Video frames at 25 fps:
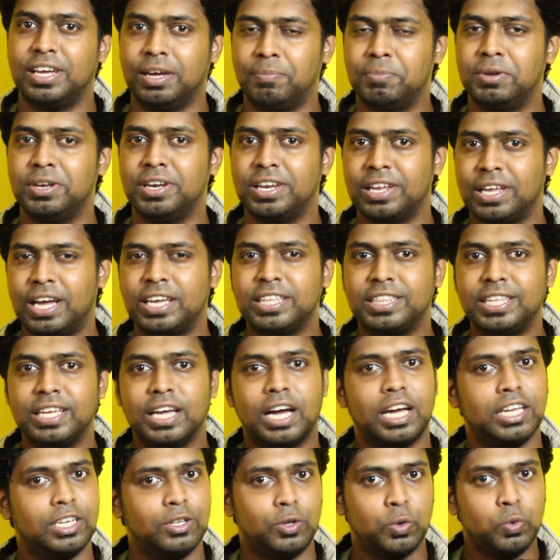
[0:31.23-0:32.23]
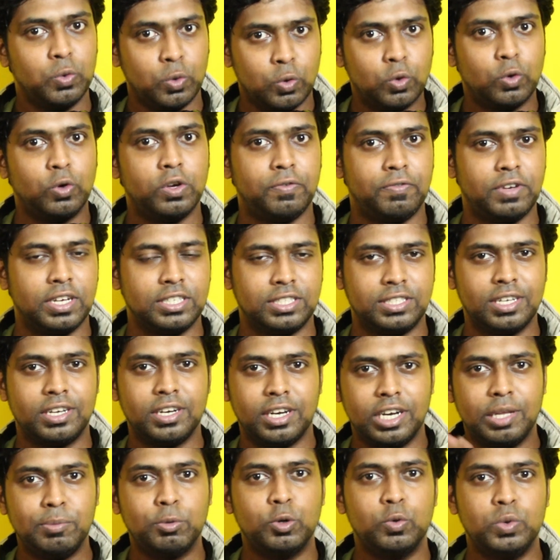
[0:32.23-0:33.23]
I mean, I think I don't know if he has done
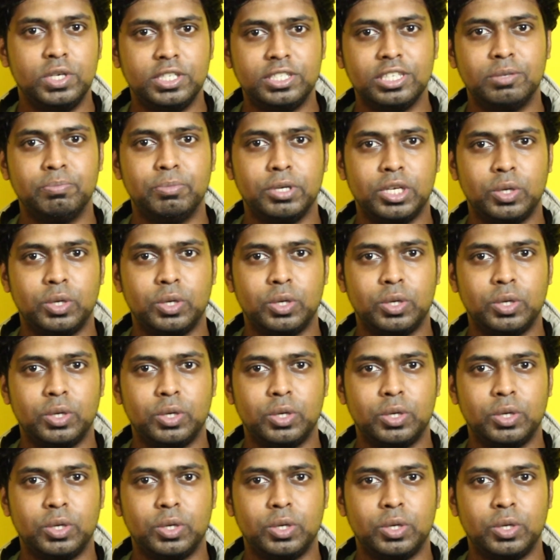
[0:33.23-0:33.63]
any movies in